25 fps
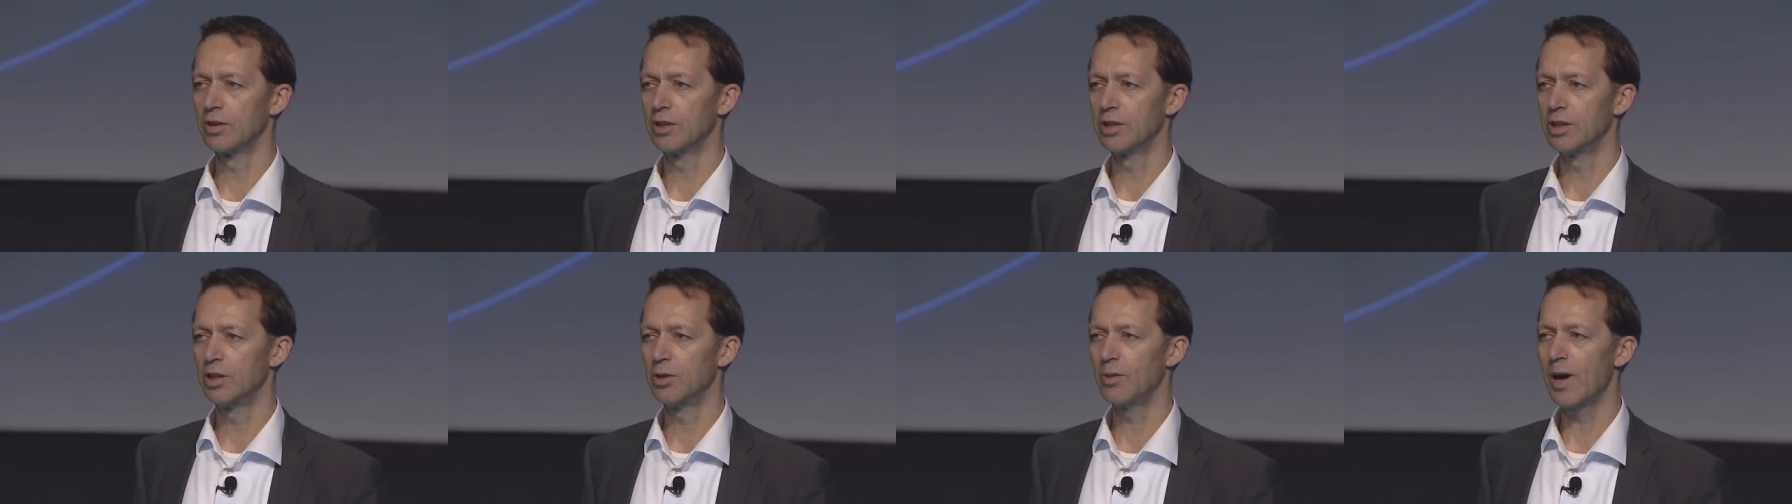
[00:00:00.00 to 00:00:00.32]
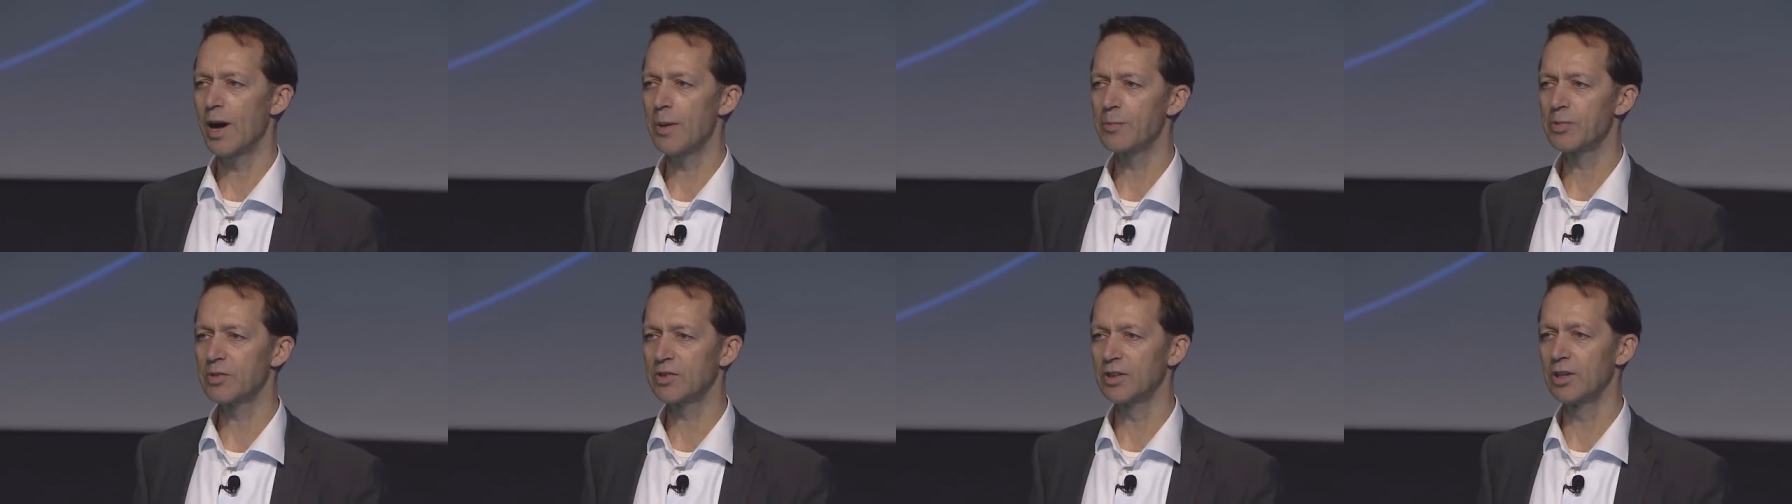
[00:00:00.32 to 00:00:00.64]
You
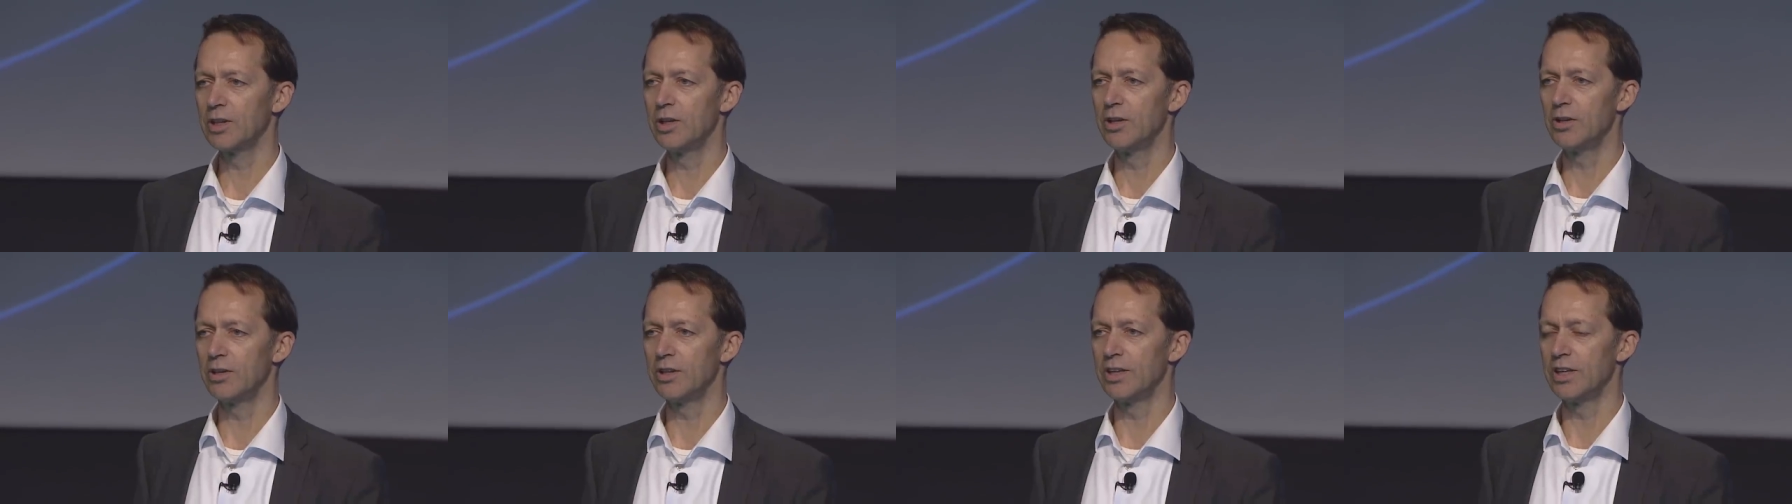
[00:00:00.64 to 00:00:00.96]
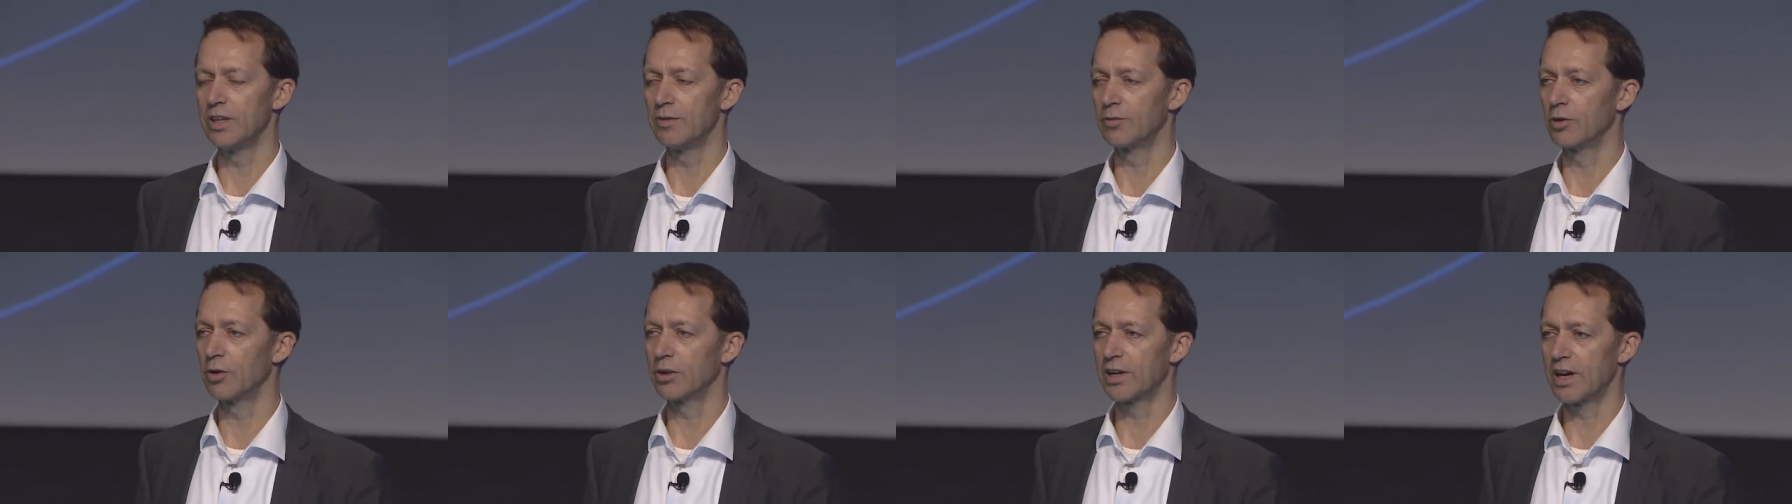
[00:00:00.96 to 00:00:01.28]
absolutely
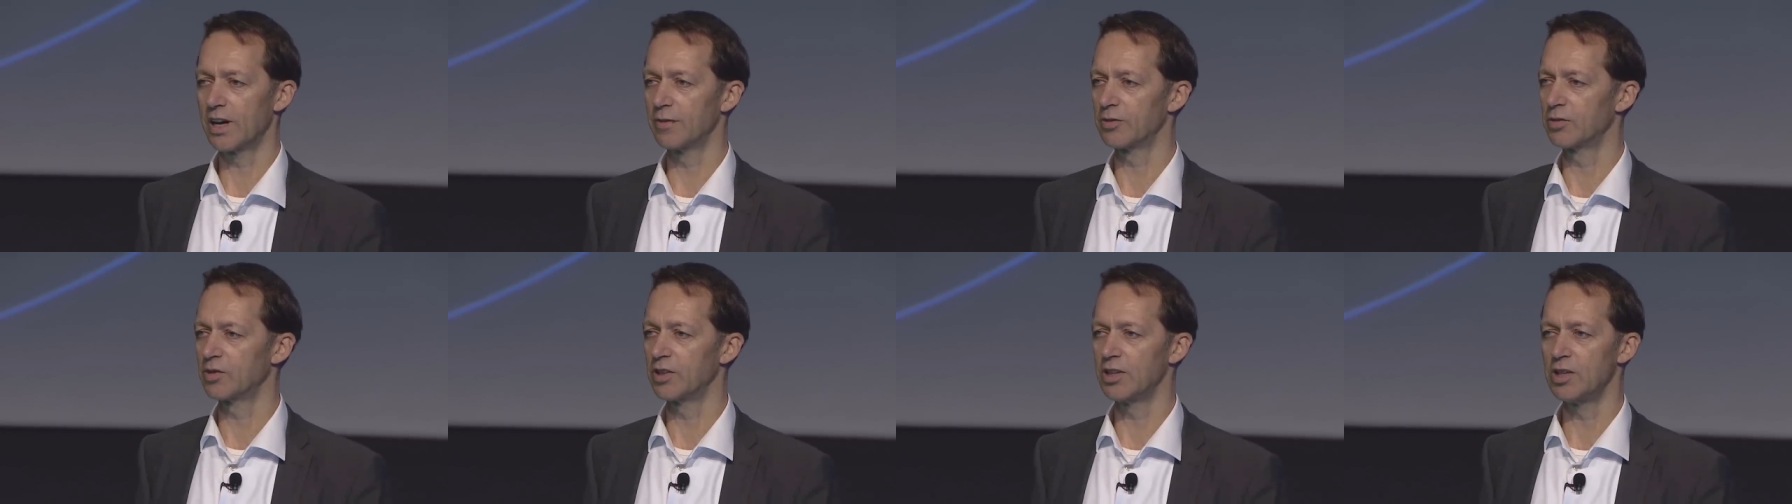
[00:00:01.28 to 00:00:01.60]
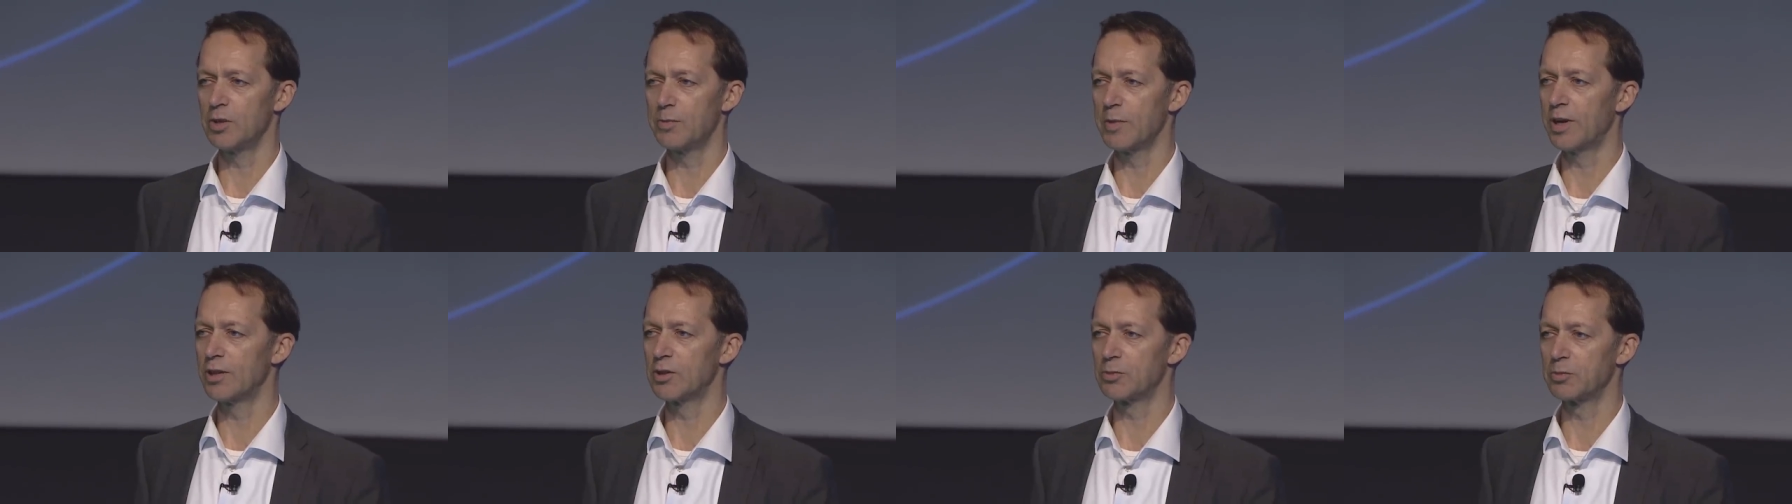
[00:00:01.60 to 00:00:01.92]
have got to have
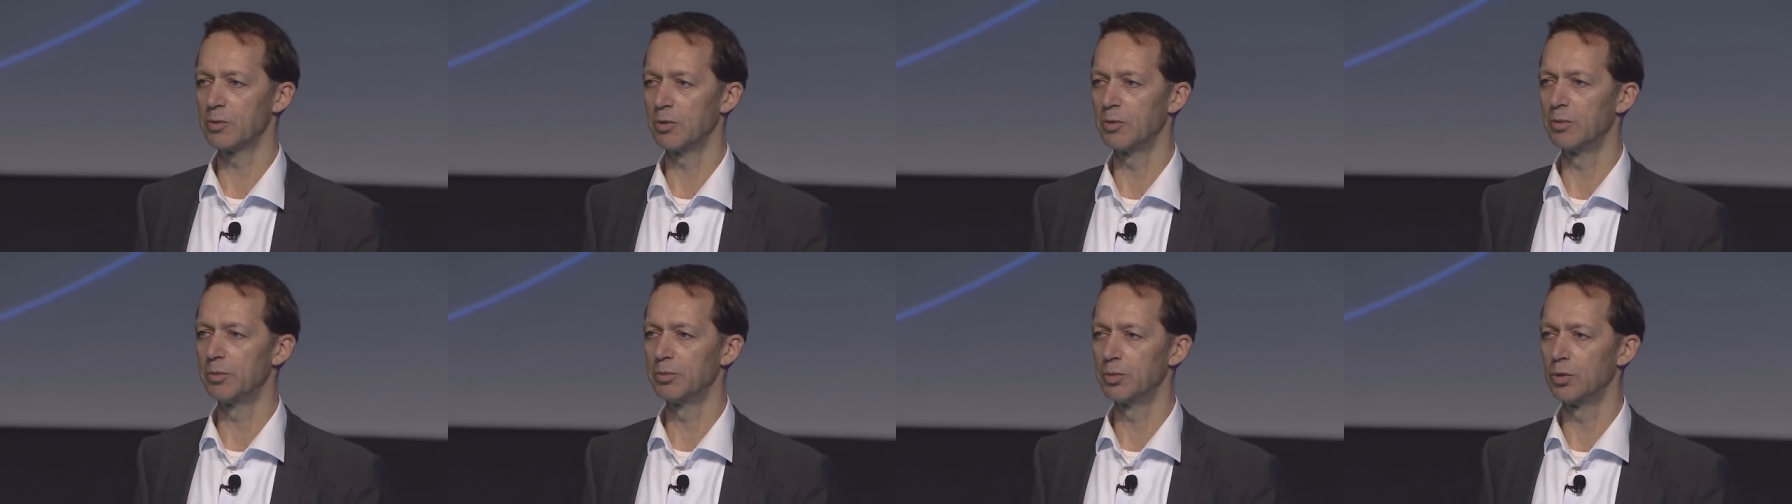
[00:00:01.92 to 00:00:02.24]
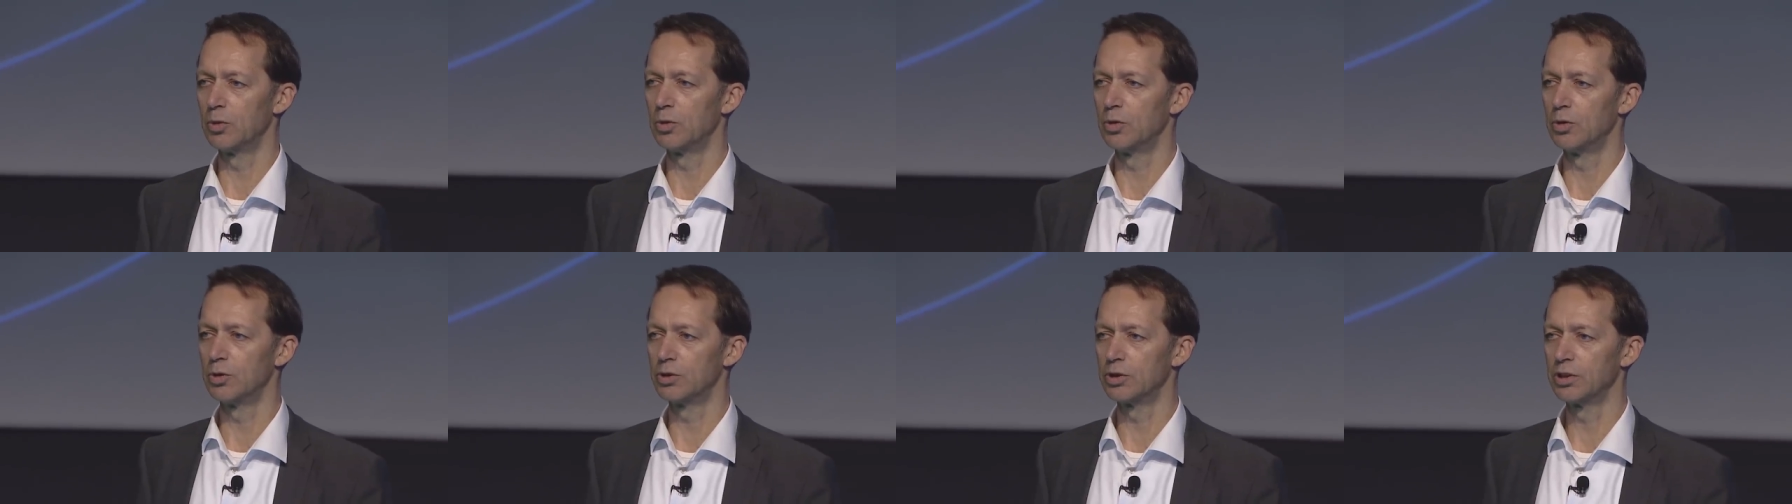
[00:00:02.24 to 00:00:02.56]
senior management on
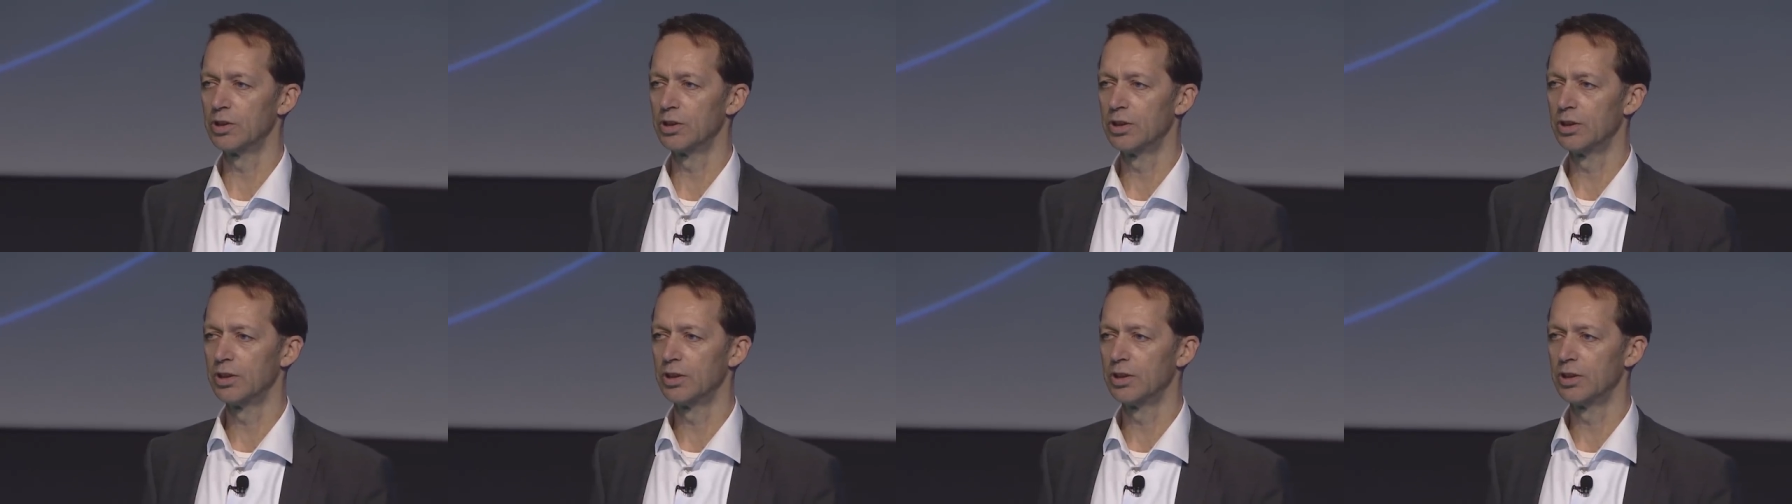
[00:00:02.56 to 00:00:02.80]
board.